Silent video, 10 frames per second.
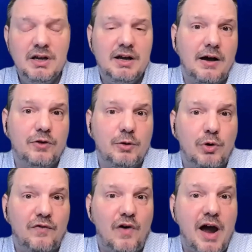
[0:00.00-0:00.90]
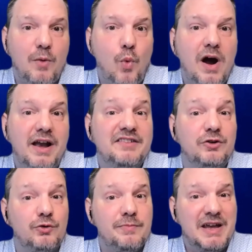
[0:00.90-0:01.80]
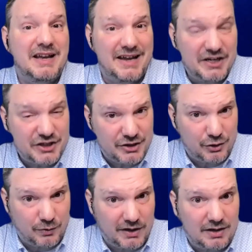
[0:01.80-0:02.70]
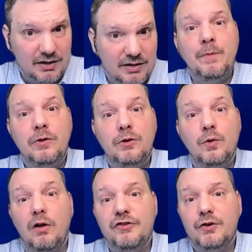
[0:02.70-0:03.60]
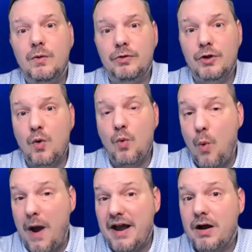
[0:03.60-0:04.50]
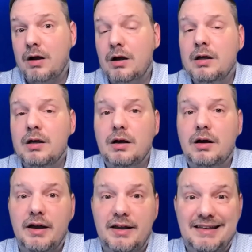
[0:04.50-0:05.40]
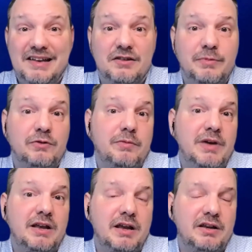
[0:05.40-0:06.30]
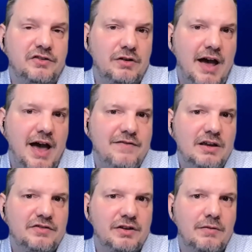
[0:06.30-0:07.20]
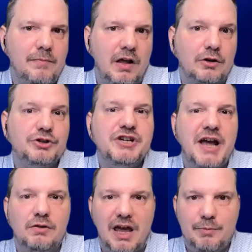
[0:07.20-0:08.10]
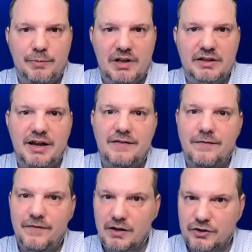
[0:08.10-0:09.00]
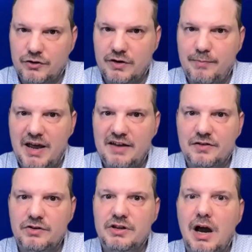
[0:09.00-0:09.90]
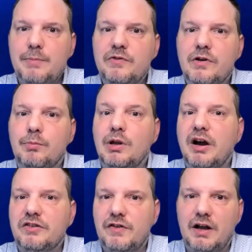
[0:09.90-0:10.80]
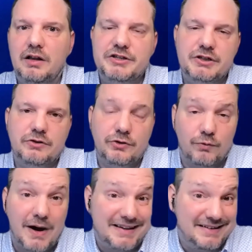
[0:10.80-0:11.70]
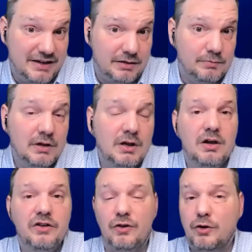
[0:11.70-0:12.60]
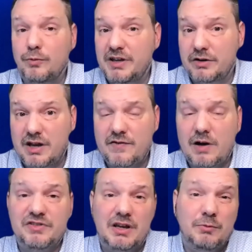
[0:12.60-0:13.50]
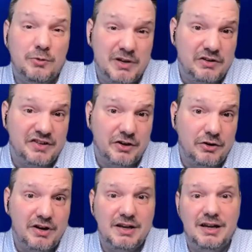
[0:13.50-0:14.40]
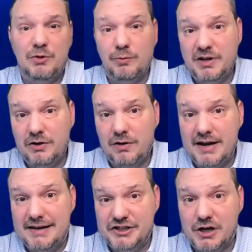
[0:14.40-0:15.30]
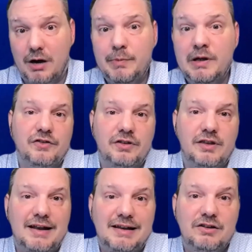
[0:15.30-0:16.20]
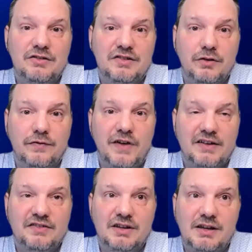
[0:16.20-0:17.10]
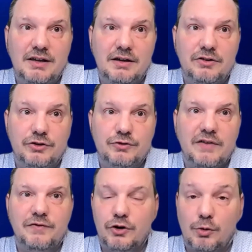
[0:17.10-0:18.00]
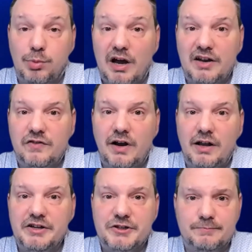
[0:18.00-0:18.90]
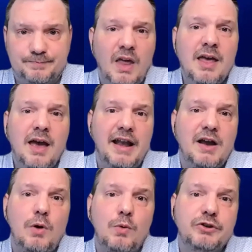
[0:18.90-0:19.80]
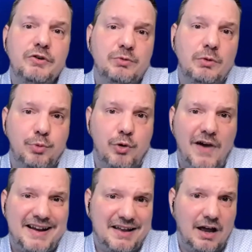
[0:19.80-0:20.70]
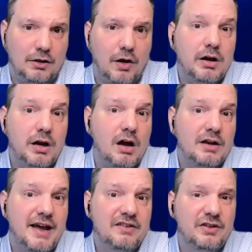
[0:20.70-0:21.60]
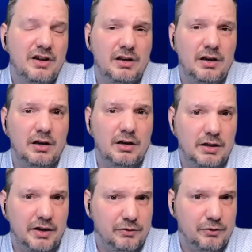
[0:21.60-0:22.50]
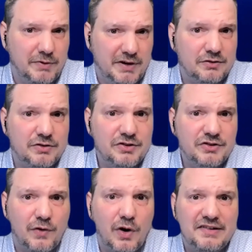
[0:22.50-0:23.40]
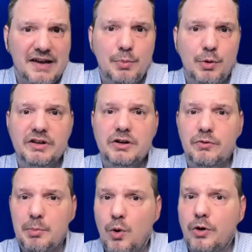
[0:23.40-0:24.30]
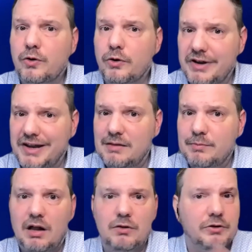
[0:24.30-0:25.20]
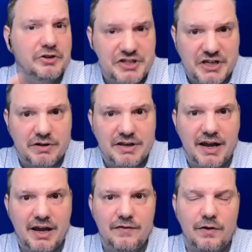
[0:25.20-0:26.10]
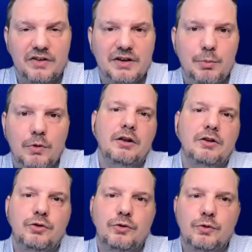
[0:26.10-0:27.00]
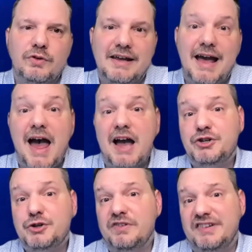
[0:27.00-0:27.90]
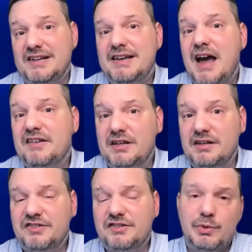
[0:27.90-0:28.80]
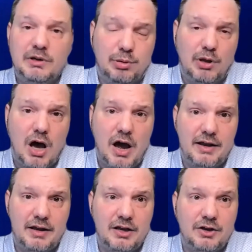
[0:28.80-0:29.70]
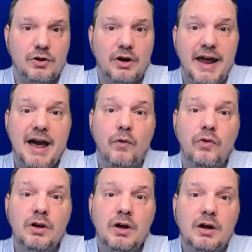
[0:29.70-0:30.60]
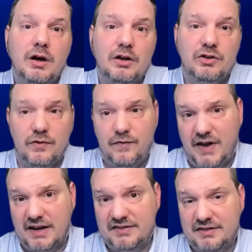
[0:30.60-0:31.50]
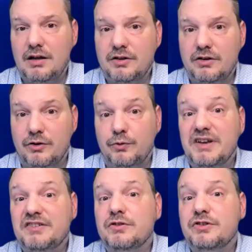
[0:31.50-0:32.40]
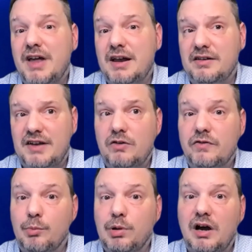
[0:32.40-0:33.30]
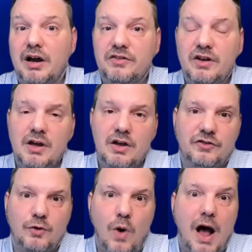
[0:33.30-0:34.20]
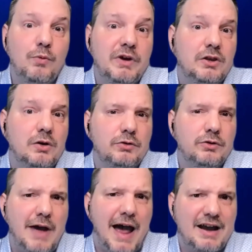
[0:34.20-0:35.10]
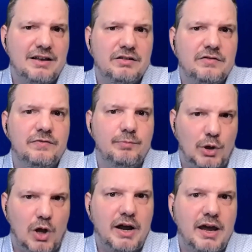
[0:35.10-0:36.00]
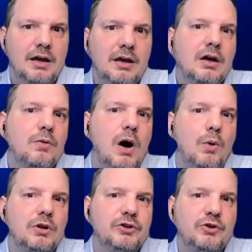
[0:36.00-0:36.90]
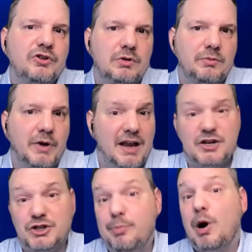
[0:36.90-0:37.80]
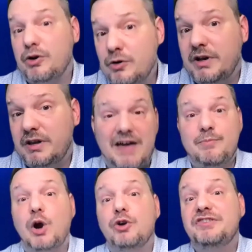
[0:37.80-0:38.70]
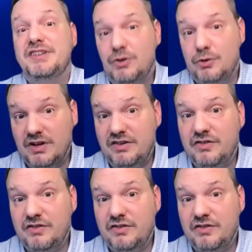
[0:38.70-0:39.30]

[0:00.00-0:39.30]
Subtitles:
to provide what is the remediation to it, to also know where it needs to be remediated. So having some alert channel capability and filtering based on the type of compliance violation to the right team. So it could be your DevOps team, could be your security team, could be your IT shop that needs to fix the drift or the compliance violation. And then what we'll do is we'll provide a lot of context and click through resources, for example, in the report or the email or the Jira ticket, for example, to the actual syntax that needs to be applied in your account to fix the resource that is out of compliance. So while we don't do active blocking, what we'll do is we can actually partner with partners that do this,